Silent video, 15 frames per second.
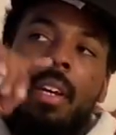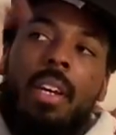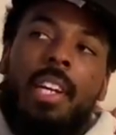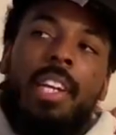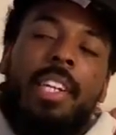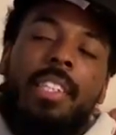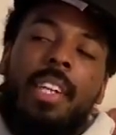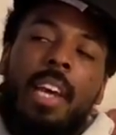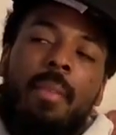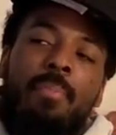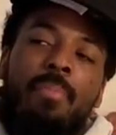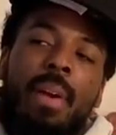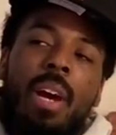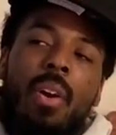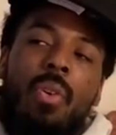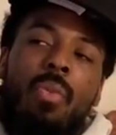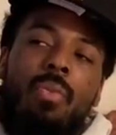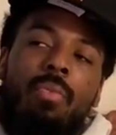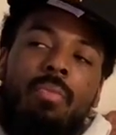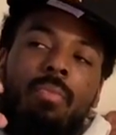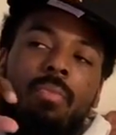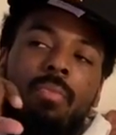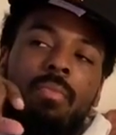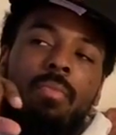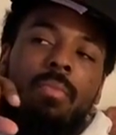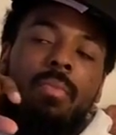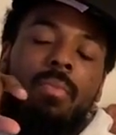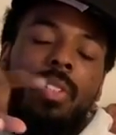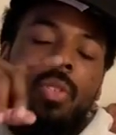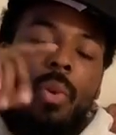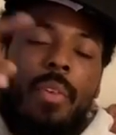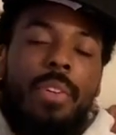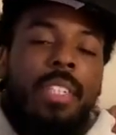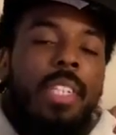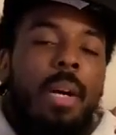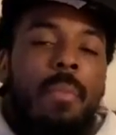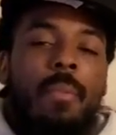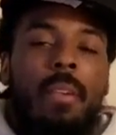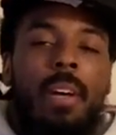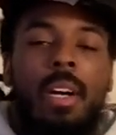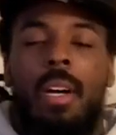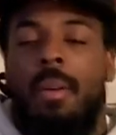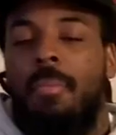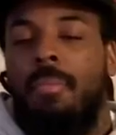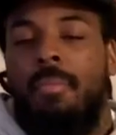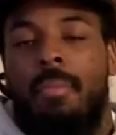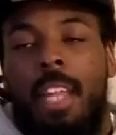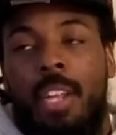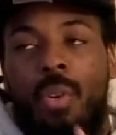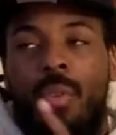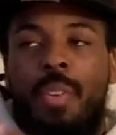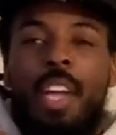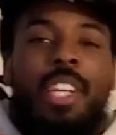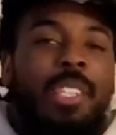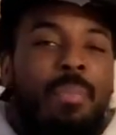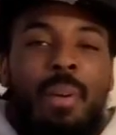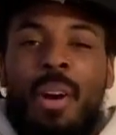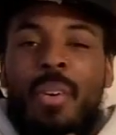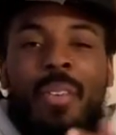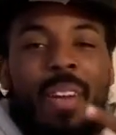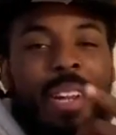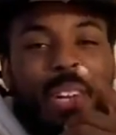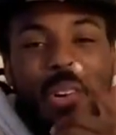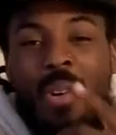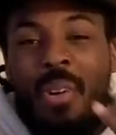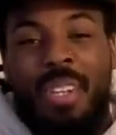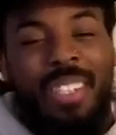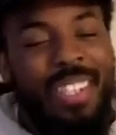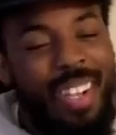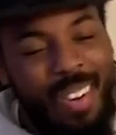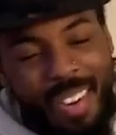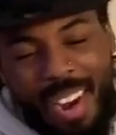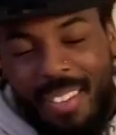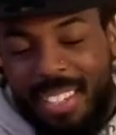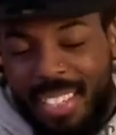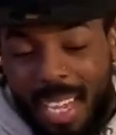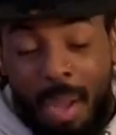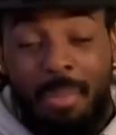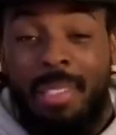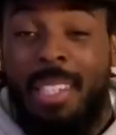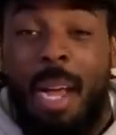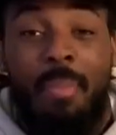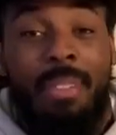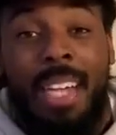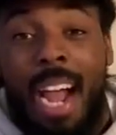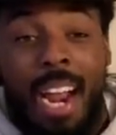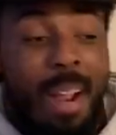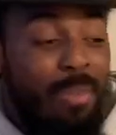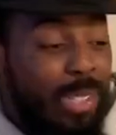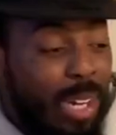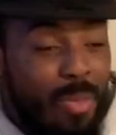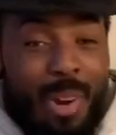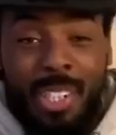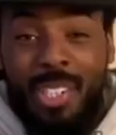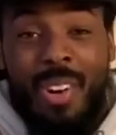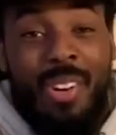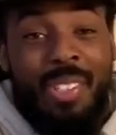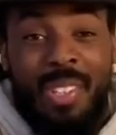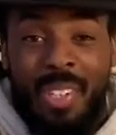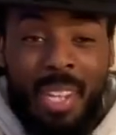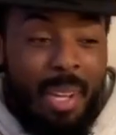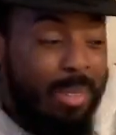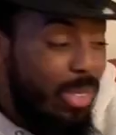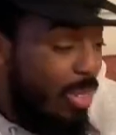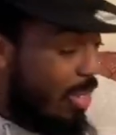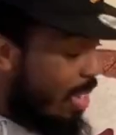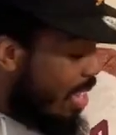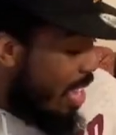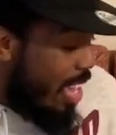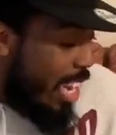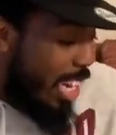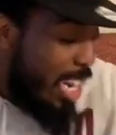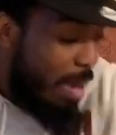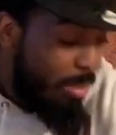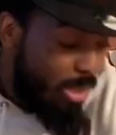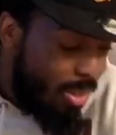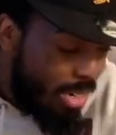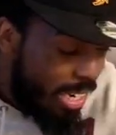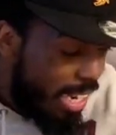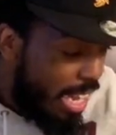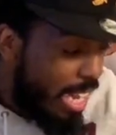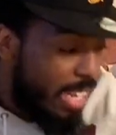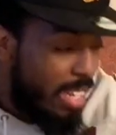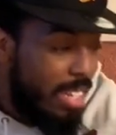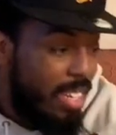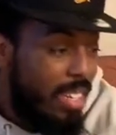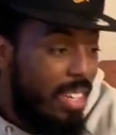click that bell so every time, um, that notification bell in the corner so every time I'm tired. I'm trying to watch an All-Star game too. It comes on and like,